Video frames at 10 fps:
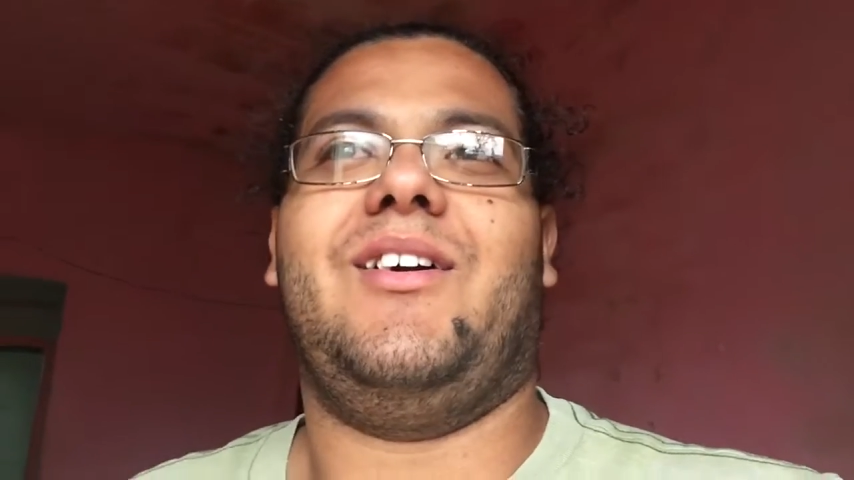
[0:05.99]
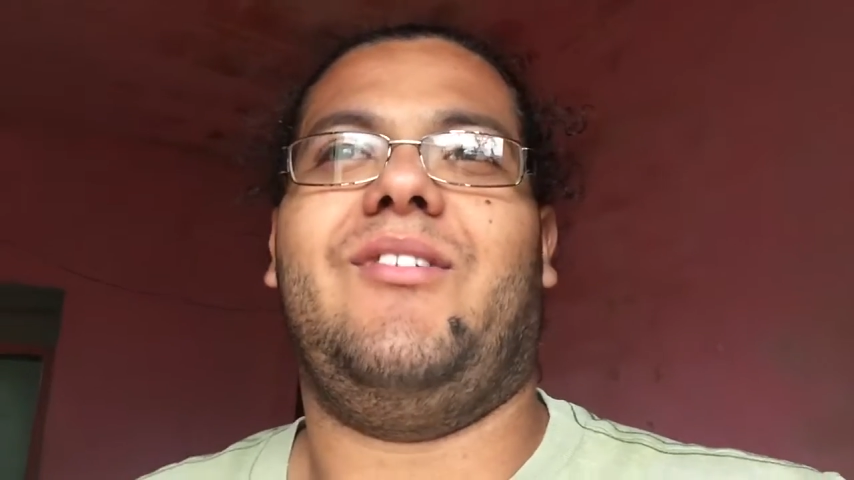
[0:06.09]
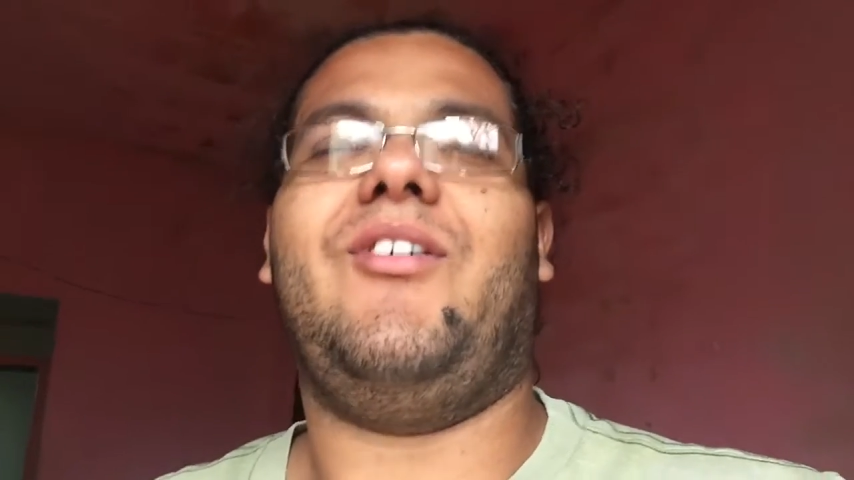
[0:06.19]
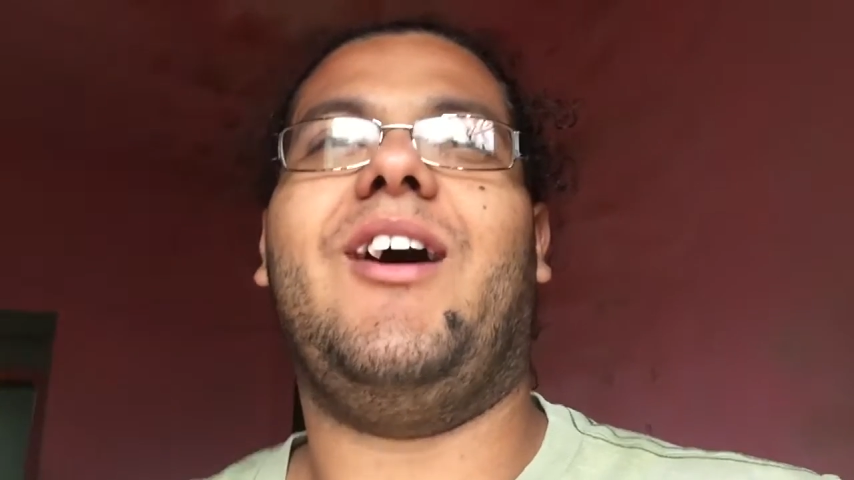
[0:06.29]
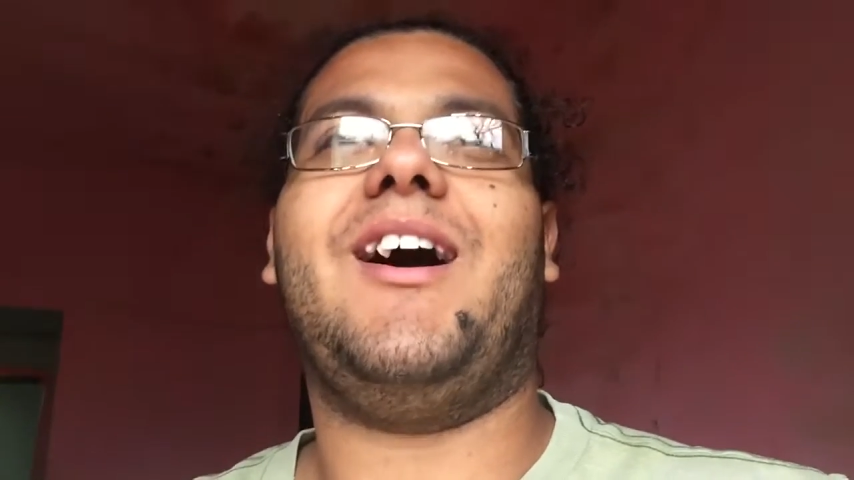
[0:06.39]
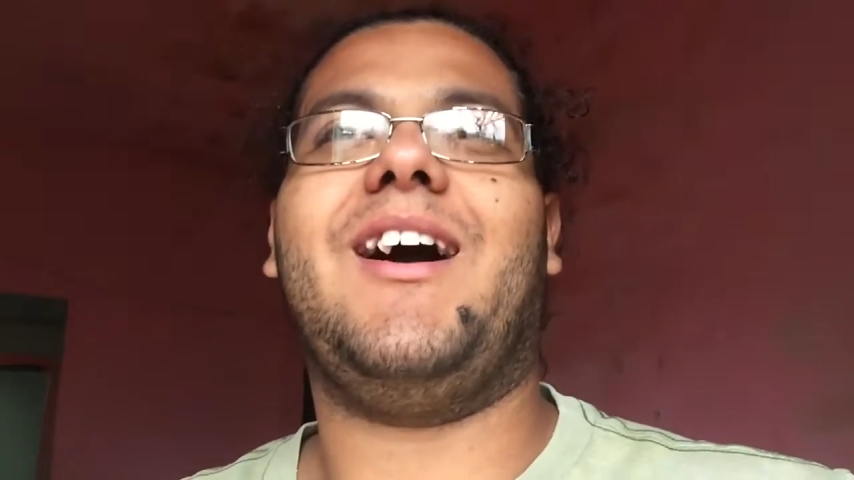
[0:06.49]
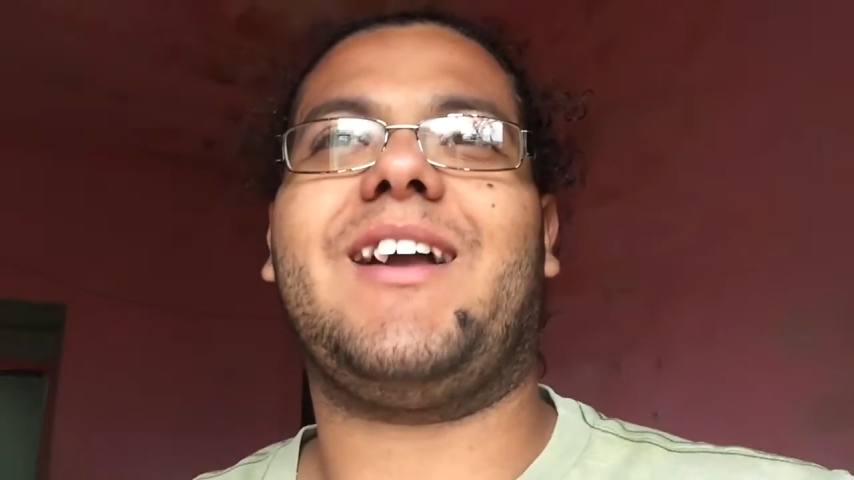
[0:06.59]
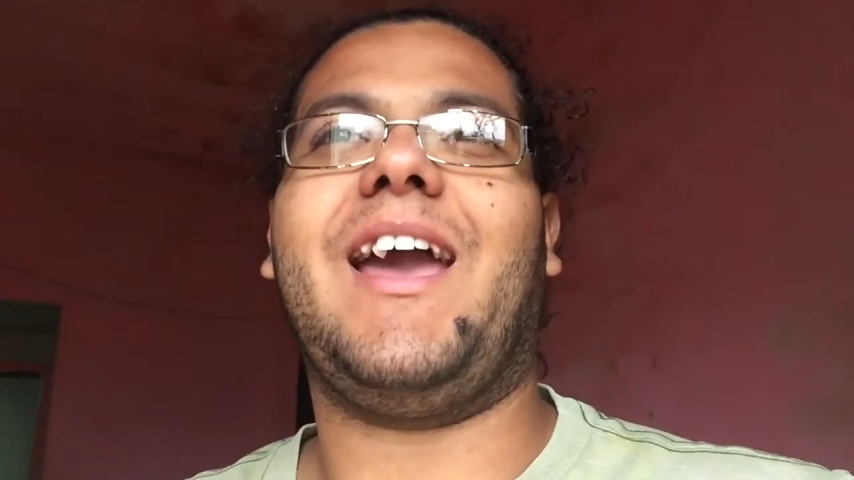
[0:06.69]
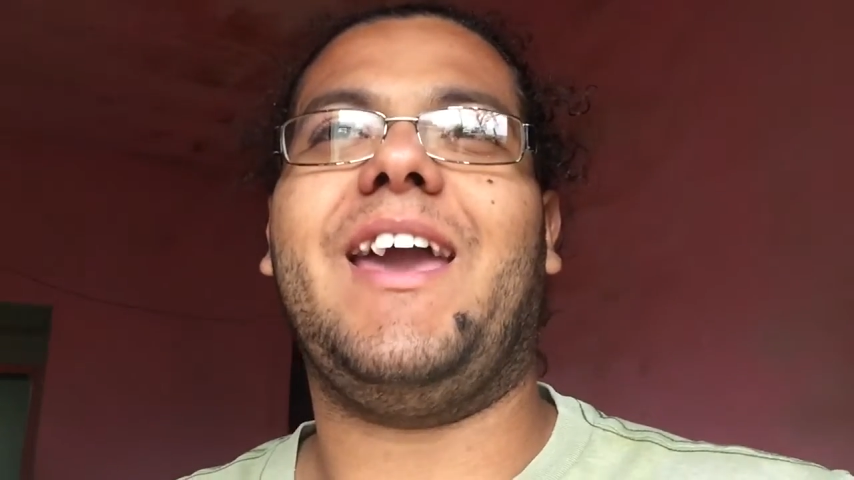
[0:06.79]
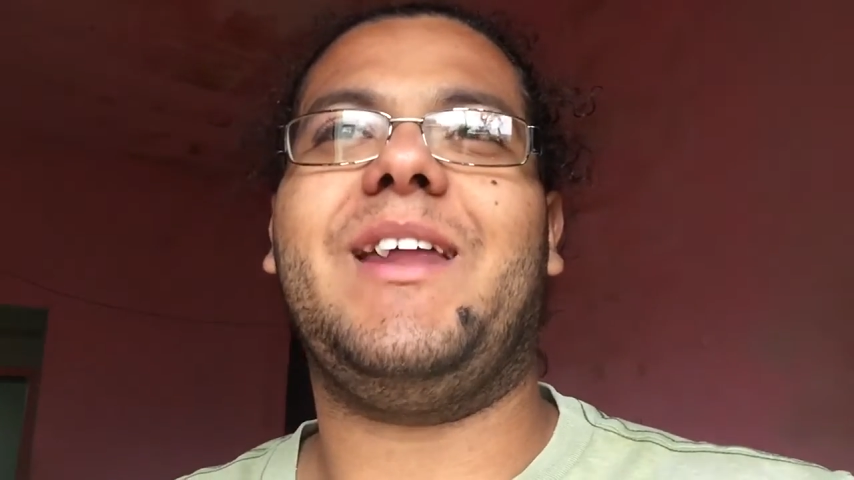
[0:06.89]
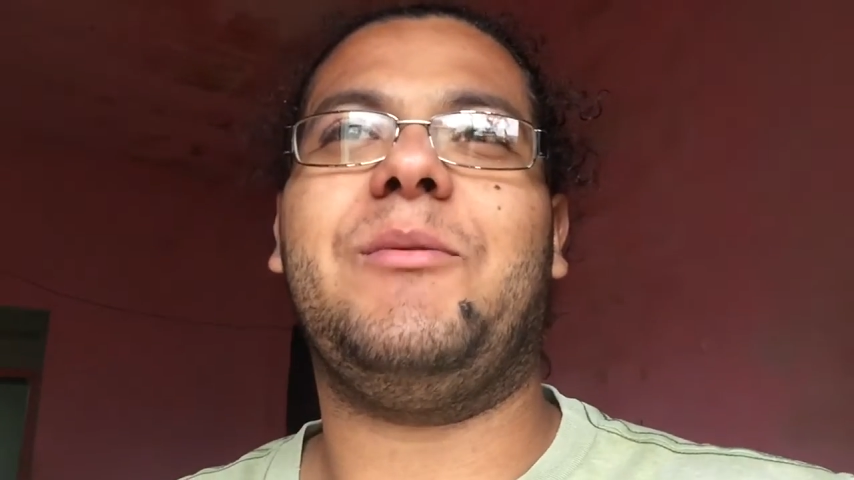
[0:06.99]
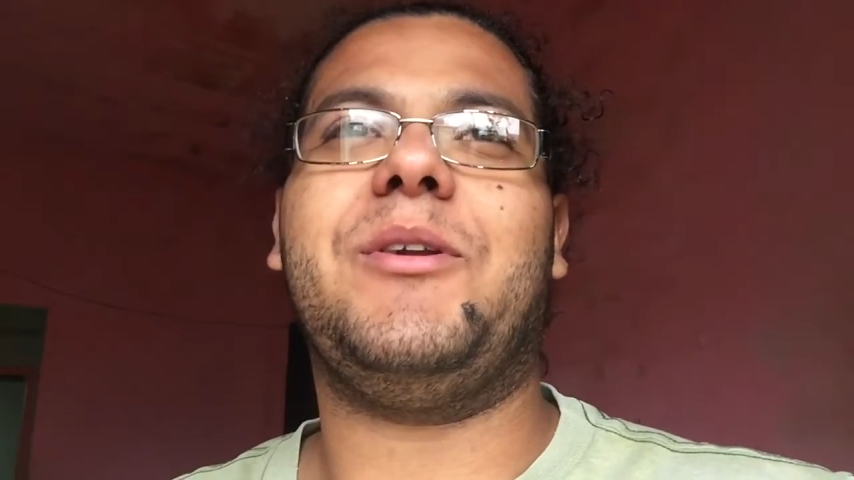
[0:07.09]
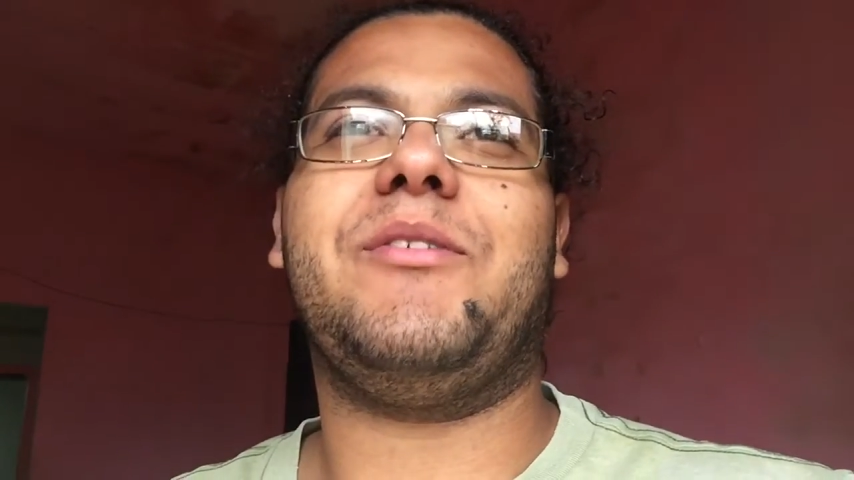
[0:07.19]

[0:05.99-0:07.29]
Fuck, I hate it when